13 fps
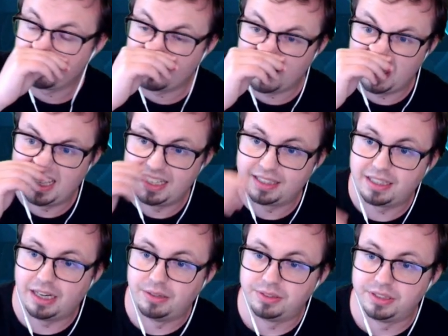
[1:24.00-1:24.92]
And it
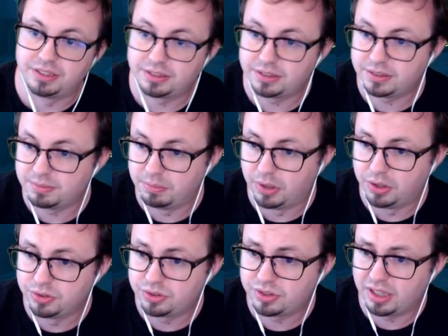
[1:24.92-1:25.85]
counters
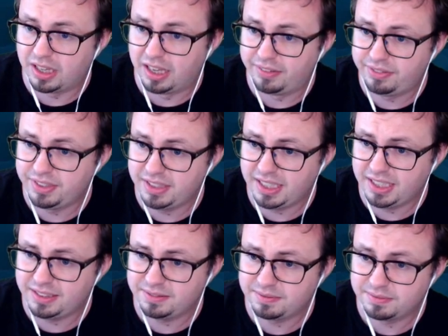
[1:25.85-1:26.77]
most
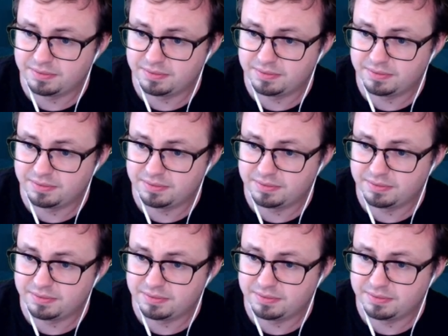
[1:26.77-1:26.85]
everything.